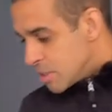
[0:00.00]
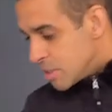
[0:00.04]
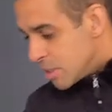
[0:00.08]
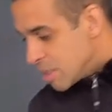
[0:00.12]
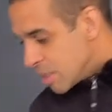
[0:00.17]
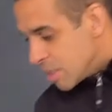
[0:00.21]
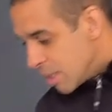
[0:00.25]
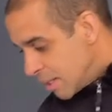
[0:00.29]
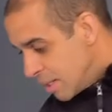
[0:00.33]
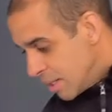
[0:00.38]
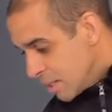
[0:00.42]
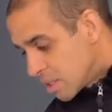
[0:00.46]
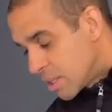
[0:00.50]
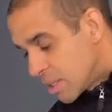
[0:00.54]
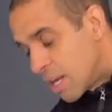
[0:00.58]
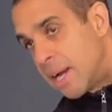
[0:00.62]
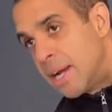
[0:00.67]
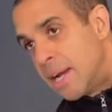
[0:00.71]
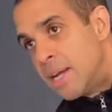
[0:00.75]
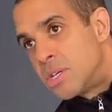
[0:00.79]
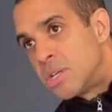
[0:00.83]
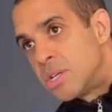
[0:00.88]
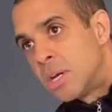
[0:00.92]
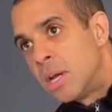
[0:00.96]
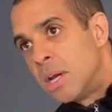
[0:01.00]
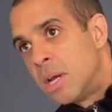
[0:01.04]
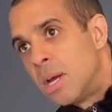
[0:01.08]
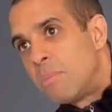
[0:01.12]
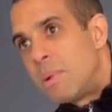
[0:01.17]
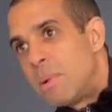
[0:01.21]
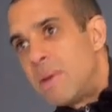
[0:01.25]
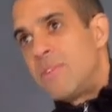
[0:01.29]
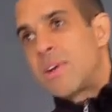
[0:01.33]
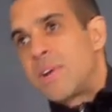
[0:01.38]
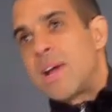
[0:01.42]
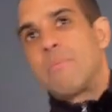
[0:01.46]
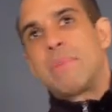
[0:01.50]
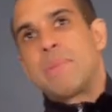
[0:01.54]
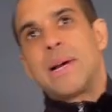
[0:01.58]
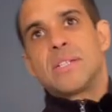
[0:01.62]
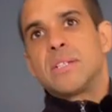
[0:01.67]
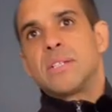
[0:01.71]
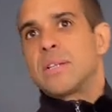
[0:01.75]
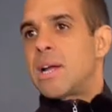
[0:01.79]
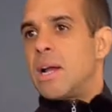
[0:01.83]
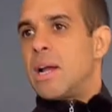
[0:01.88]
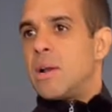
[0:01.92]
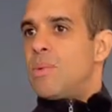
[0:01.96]
this at this stage, but if you come back
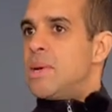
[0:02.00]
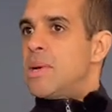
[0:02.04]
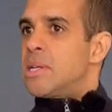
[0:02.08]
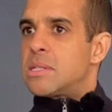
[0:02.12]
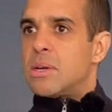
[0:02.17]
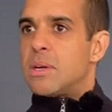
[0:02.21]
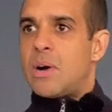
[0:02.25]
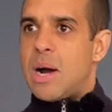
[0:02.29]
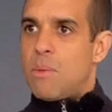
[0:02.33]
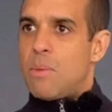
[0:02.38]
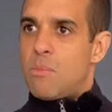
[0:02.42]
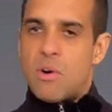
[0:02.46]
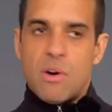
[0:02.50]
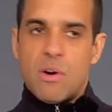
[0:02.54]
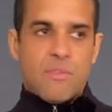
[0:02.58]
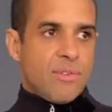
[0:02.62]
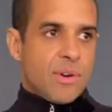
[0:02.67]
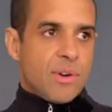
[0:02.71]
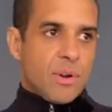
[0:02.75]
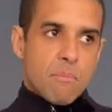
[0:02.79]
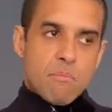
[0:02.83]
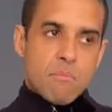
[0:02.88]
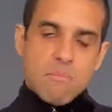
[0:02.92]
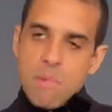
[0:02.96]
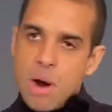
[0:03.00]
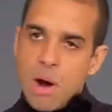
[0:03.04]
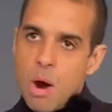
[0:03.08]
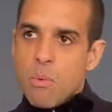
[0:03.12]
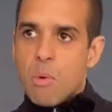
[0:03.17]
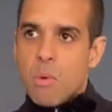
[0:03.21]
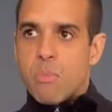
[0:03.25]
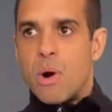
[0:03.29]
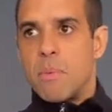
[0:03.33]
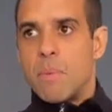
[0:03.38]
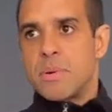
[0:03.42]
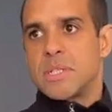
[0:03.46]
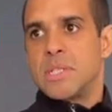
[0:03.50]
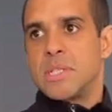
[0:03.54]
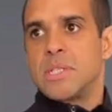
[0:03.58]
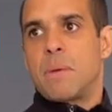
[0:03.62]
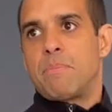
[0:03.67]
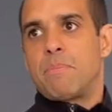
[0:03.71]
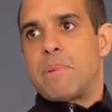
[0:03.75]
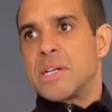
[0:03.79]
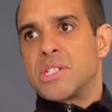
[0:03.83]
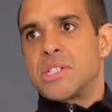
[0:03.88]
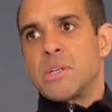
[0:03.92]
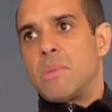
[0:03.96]
to in a couple of weeks' time, we're offering on multiple properties,
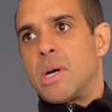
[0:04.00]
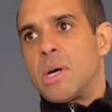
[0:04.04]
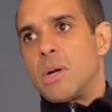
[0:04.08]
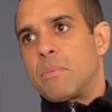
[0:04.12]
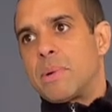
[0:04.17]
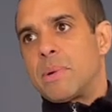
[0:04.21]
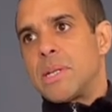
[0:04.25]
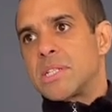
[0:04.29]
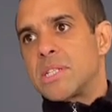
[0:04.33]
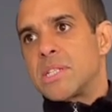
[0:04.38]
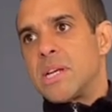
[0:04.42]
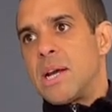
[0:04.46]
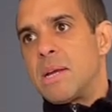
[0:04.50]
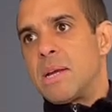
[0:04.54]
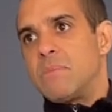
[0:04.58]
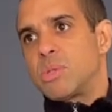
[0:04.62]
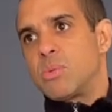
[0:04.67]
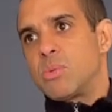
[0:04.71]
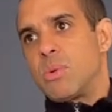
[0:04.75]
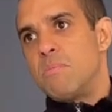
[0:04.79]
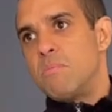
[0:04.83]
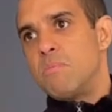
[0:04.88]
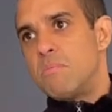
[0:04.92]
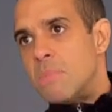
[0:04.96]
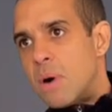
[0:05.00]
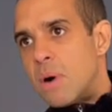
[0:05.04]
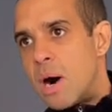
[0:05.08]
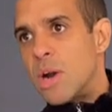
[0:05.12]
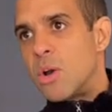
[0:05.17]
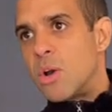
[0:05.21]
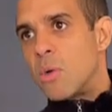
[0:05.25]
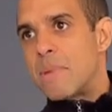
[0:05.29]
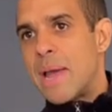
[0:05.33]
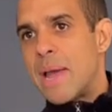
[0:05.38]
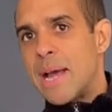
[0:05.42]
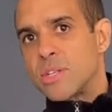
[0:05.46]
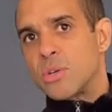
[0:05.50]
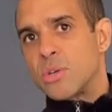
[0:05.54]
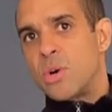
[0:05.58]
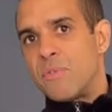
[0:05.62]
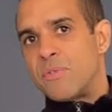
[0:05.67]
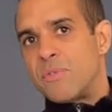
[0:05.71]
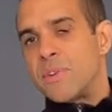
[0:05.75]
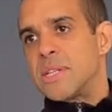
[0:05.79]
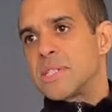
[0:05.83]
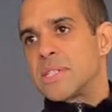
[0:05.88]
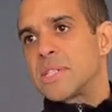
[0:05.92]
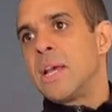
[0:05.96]
our budget might not be the same, so we might not be able to
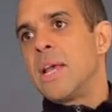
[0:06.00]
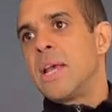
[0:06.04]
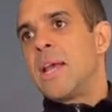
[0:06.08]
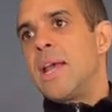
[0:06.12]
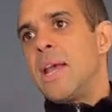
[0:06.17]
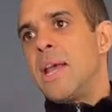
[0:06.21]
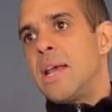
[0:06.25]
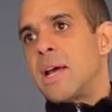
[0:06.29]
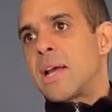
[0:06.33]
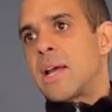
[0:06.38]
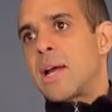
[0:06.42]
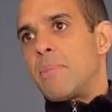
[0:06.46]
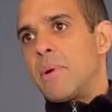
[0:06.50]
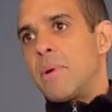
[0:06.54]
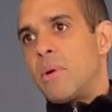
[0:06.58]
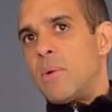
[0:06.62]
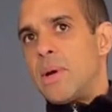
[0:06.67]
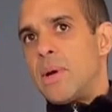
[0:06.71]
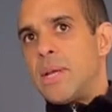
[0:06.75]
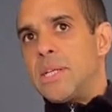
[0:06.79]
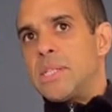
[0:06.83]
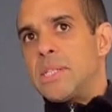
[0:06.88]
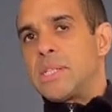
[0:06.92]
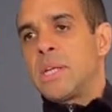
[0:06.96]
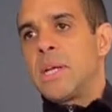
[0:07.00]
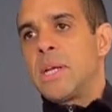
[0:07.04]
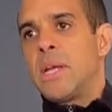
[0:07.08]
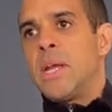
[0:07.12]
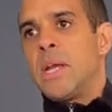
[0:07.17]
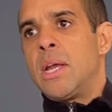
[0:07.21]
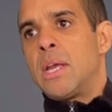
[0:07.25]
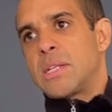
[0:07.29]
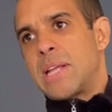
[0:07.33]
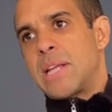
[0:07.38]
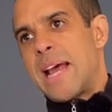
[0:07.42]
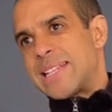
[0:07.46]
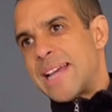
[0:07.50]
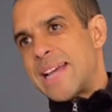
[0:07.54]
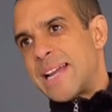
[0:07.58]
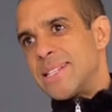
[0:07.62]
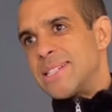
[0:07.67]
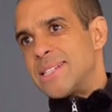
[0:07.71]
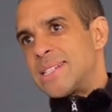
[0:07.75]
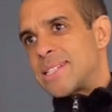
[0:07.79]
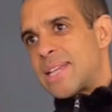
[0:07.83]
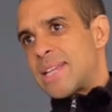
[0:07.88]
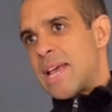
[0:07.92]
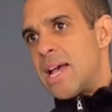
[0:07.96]
offer this in a couple of weeks. So that's
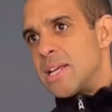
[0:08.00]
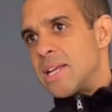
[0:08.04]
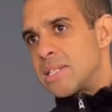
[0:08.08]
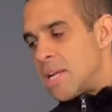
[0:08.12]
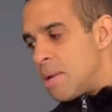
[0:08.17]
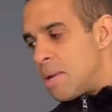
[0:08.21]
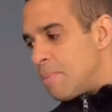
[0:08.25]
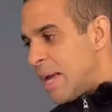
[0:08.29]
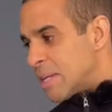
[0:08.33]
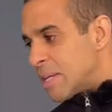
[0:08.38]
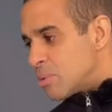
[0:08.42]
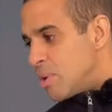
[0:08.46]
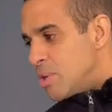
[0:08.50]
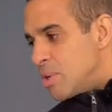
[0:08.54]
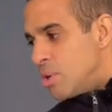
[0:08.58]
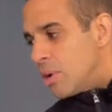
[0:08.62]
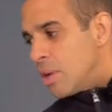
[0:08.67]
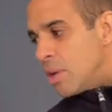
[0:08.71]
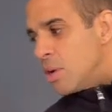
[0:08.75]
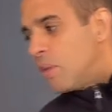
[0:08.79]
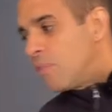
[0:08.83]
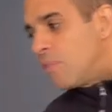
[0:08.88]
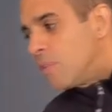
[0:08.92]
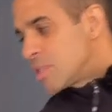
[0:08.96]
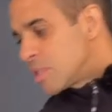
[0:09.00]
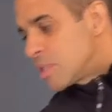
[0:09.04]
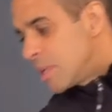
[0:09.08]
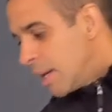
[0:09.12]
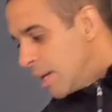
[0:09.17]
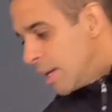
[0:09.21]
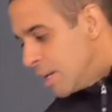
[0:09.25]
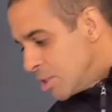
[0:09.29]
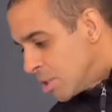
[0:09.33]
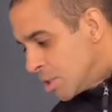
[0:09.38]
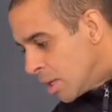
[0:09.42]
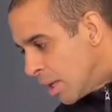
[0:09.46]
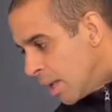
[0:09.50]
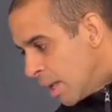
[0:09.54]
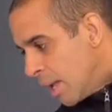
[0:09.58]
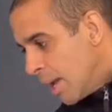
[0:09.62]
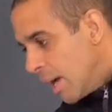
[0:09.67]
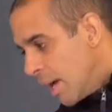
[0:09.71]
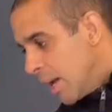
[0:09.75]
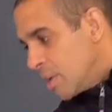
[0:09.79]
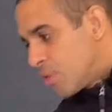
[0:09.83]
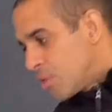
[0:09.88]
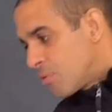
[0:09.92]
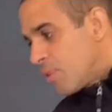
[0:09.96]
adding scarcity, but that's when you're at the offer stage.
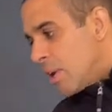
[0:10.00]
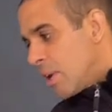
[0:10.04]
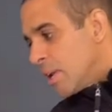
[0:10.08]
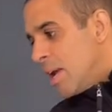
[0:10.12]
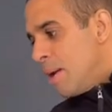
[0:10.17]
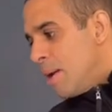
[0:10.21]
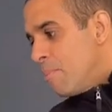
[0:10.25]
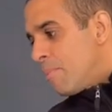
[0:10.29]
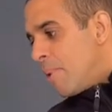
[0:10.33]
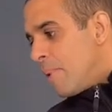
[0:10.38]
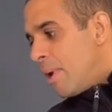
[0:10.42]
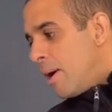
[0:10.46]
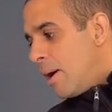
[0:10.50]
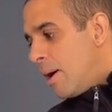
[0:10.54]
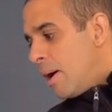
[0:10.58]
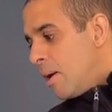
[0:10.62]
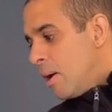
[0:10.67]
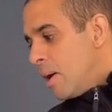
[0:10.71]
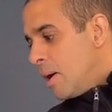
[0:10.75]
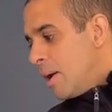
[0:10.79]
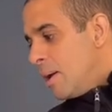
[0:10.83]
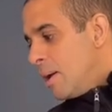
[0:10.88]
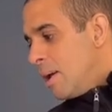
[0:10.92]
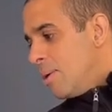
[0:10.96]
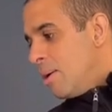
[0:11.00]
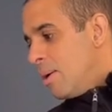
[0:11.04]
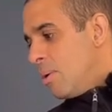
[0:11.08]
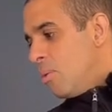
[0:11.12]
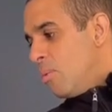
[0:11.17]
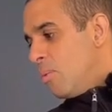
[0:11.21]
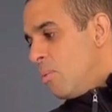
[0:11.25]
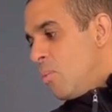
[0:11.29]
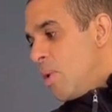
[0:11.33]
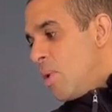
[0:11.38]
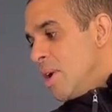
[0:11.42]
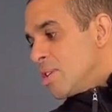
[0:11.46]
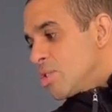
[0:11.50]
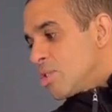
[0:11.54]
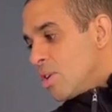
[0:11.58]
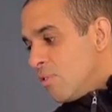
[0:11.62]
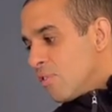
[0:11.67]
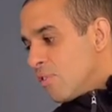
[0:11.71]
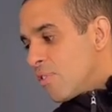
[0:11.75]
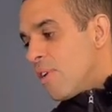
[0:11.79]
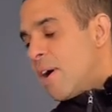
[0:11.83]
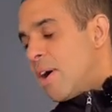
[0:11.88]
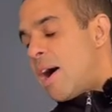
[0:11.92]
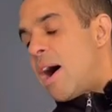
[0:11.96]
At its front end part, when it's on for